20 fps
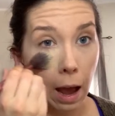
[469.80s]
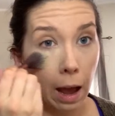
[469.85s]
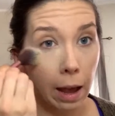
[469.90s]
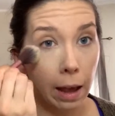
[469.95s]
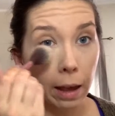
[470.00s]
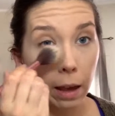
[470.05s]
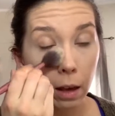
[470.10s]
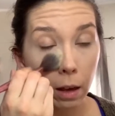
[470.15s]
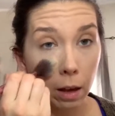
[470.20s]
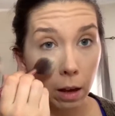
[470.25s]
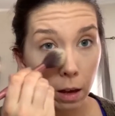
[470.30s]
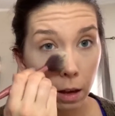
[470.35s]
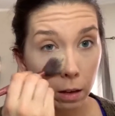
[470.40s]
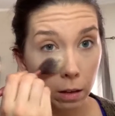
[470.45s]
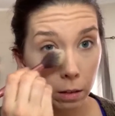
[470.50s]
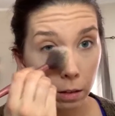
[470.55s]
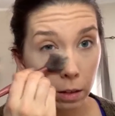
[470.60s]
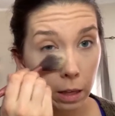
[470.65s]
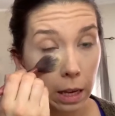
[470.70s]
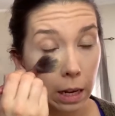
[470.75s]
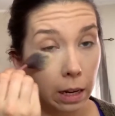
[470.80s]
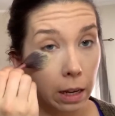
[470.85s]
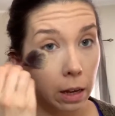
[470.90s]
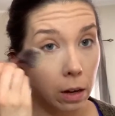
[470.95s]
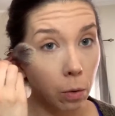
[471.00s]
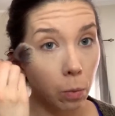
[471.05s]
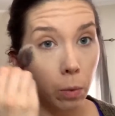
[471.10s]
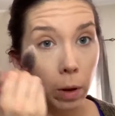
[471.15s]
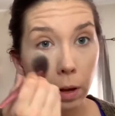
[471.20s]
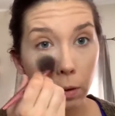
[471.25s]
I can get
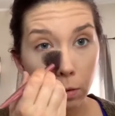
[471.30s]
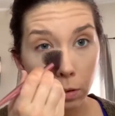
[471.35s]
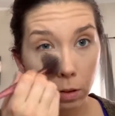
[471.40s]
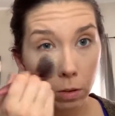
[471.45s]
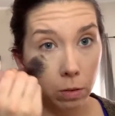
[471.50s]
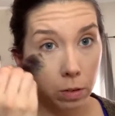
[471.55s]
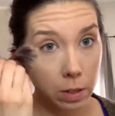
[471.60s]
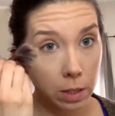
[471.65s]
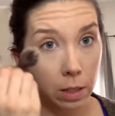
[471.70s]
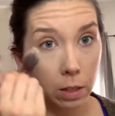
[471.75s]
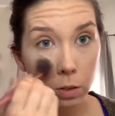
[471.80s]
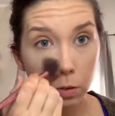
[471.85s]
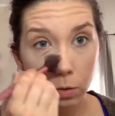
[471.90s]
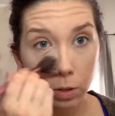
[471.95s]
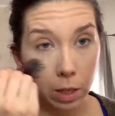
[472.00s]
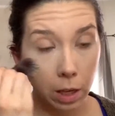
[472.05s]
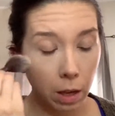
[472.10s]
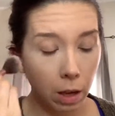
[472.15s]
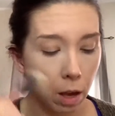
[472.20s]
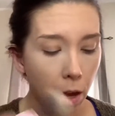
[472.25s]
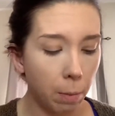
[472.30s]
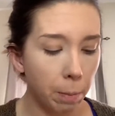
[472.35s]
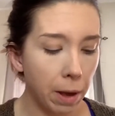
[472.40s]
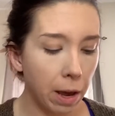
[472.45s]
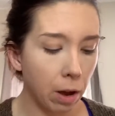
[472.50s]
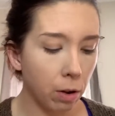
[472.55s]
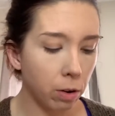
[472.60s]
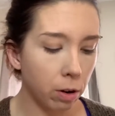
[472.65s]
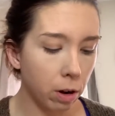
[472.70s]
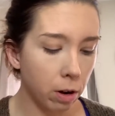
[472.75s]
away with using a
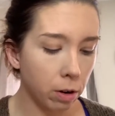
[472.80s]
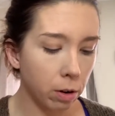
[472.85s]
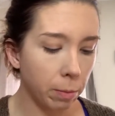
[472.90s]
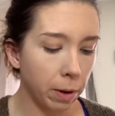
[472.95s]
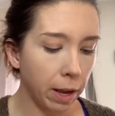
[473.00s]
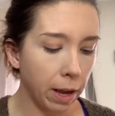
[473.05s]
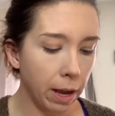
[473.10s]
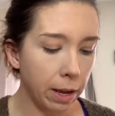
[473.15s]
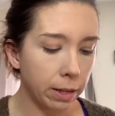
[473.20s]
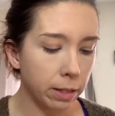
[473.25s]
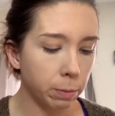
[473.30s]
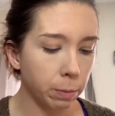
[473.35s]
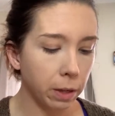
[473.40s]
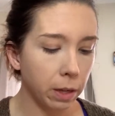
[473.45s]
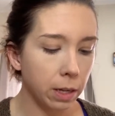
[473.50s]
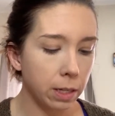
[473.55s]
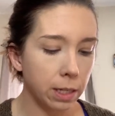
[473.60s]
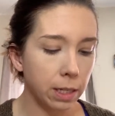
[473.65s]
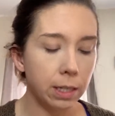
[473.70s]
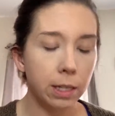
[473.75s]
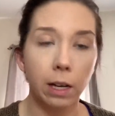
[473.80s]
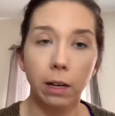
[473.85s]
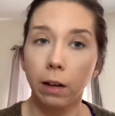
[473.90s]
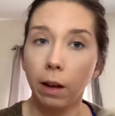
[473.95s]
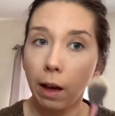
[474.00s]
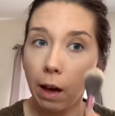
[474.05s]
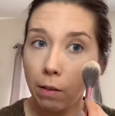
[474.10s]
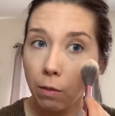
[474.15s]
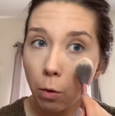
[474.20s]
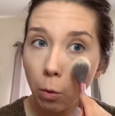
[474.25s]
powder under my eyes because I tend to
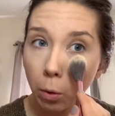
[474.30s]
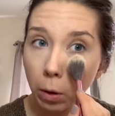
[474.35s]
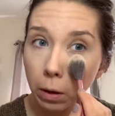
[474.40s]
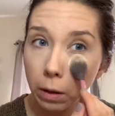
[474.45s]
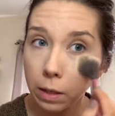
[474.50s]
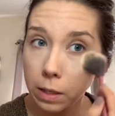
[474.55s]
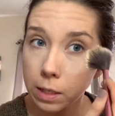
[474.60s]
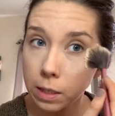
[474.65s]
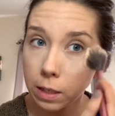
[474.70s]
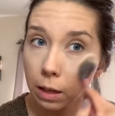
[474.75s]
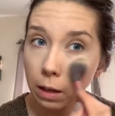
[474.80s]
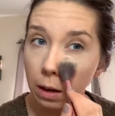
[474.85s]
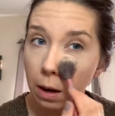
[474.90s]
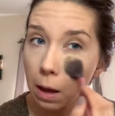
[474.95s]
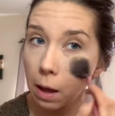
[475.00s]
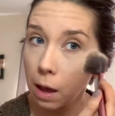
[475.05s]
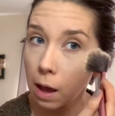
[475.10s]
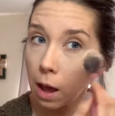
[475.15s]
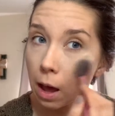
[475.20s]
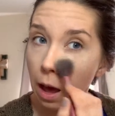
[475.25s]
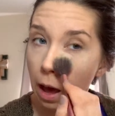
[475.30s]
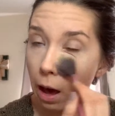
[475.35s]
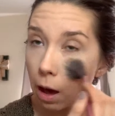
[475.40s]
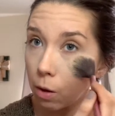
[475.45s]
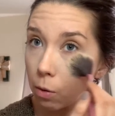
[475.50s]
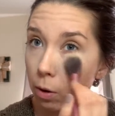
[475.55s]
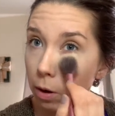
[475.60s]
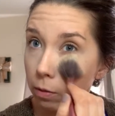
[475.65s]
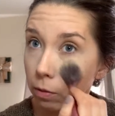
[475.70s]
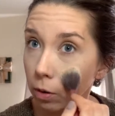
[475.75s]
have oily skin.
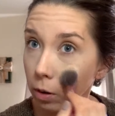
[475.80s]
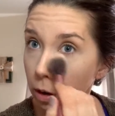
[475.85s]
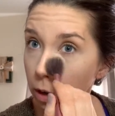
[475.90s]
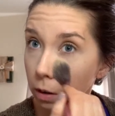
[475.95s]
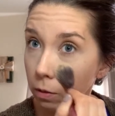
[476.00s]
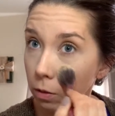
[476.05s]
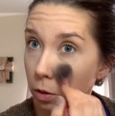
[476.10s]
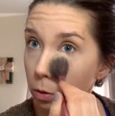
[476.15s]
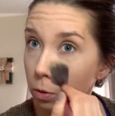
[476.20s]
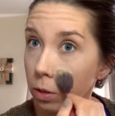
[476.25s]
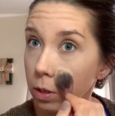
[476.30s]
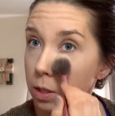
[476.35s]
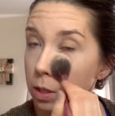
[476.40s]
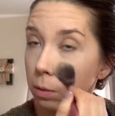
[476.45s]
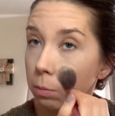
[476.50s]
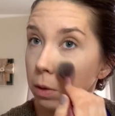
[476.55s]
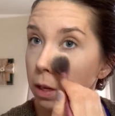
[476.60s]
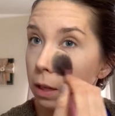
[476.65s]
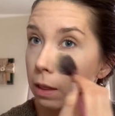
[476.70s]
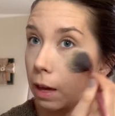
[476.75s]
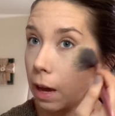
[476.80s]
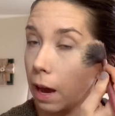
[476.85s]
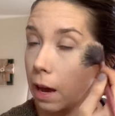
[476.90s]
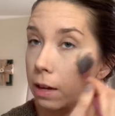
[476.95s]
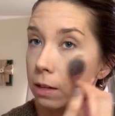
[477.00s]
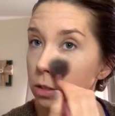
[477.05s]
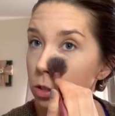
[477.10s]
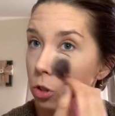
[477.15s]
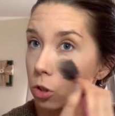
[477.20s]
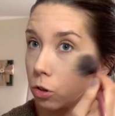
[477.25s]
However, if you are somebody that
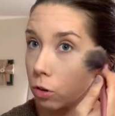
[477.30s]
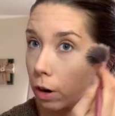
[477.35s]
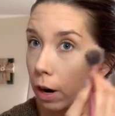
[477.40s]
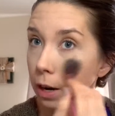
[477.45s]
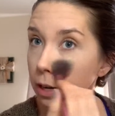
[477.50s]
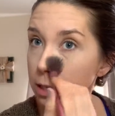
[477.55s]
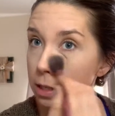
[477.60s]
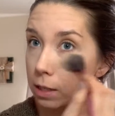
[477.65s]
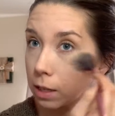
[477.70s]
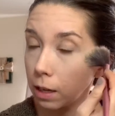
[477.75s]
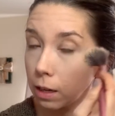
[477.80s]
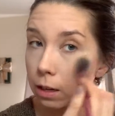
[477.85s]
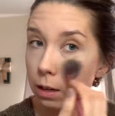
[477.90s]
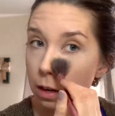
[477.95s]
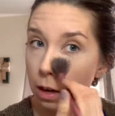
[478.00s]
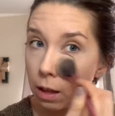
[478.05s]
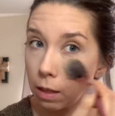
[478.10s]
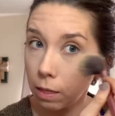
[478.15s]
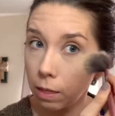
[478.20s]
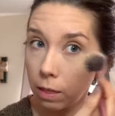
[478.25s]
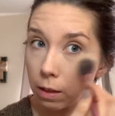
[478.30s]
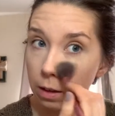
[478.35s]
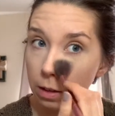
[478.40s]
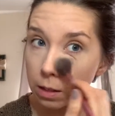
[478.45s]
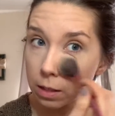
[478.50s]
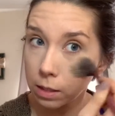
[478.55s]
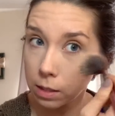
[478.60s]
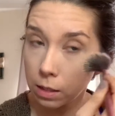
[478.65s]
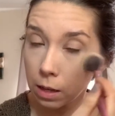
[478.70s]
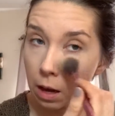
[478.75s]
has dry skin,
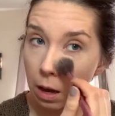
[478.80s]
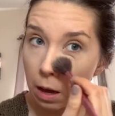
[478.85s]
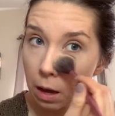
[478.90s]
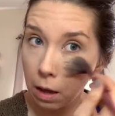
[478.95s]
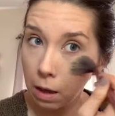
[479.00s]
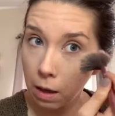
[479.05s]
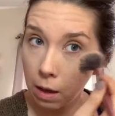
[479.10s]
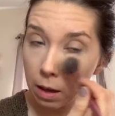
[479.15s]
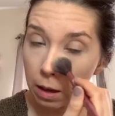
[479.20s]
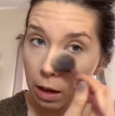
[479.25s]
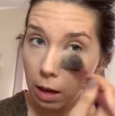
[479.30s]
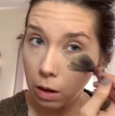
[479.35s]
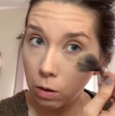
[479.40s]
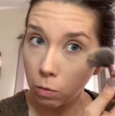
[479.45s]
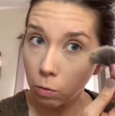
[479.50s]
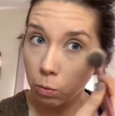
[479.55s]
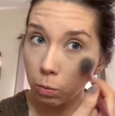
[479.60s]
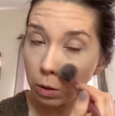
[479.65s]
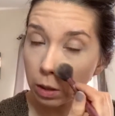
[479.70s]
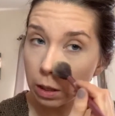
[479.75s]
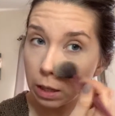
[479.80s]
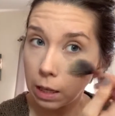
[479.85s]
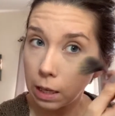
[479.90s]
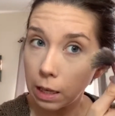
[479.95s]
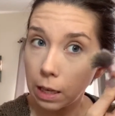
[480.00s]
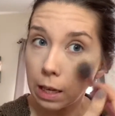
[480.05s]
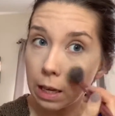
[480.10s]
this can really